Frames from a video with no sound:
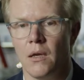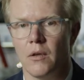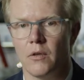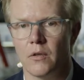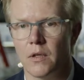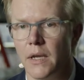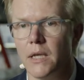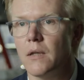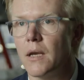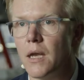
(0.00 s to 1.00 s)
You
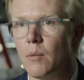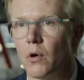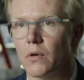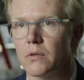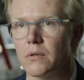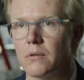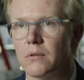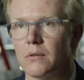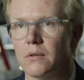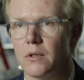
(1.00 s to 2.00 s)
delete the gearbox,
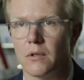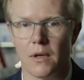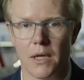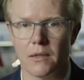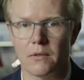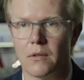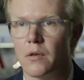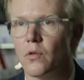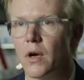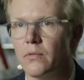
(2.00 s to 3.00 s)
you delete the
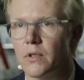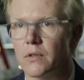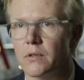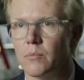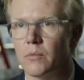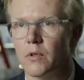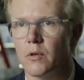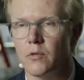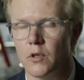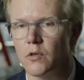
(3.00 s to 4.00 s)
drive system,
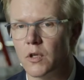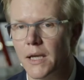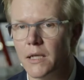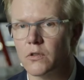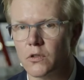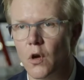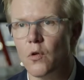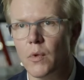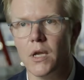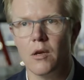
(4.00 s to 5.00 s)
you delete so
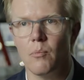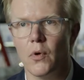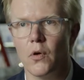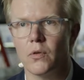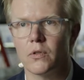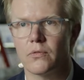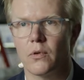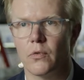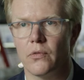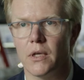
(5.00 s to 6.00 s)
many components
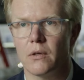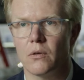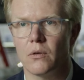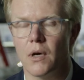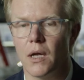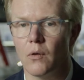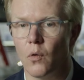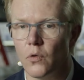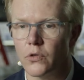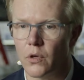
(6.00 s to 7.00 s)
from the vehicle, and
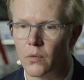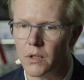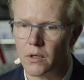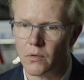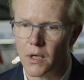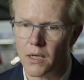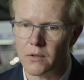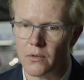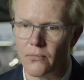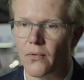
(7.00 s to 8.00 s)
also it
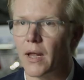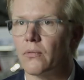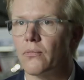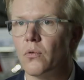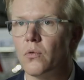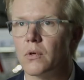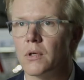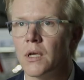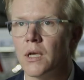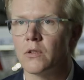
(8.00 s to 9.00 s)
creates a flat floor.
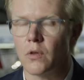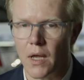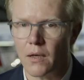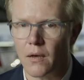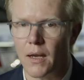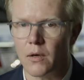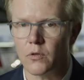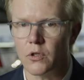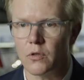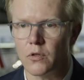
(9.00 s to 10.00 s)
So that
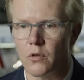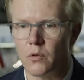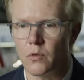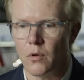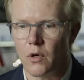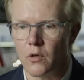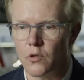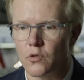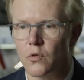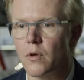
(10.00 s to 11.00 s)
allows you to
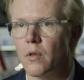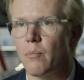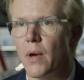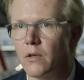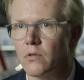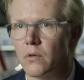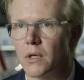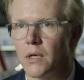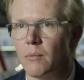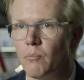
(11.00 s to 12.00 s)
construct the
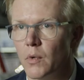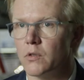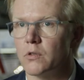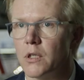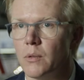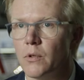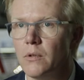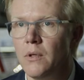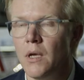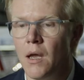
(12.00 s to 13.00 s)
battery much
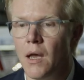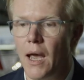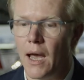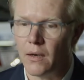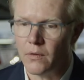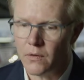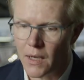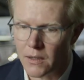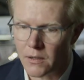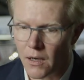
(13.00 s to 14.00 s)
cheaper and
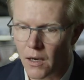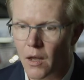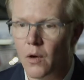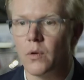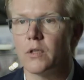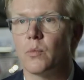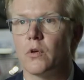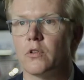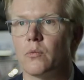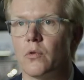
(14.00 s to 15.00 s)
as low as
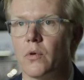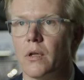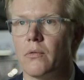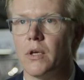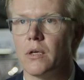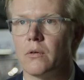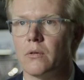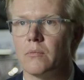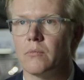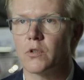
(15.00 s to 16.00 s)
possible in the
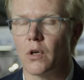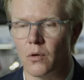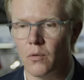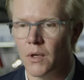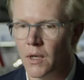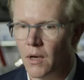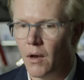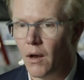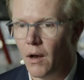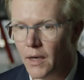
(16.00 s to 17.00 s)
vehicle. So
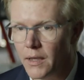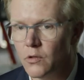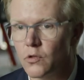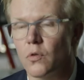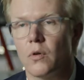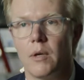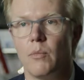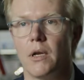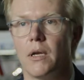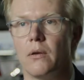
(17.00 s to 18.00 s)
I strongly
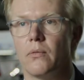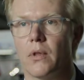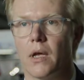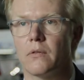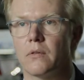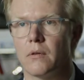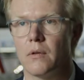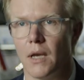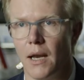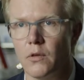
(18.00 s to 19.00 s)
believe that
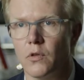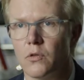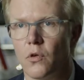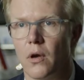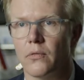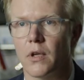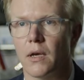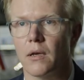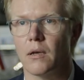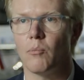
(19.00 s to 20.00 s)
electric drive
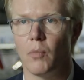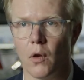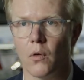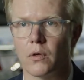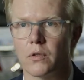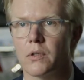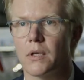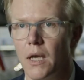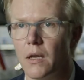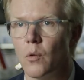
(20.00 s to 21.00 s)
tech belongs
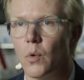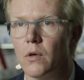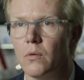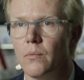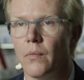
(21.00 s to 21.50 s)
in the wheel.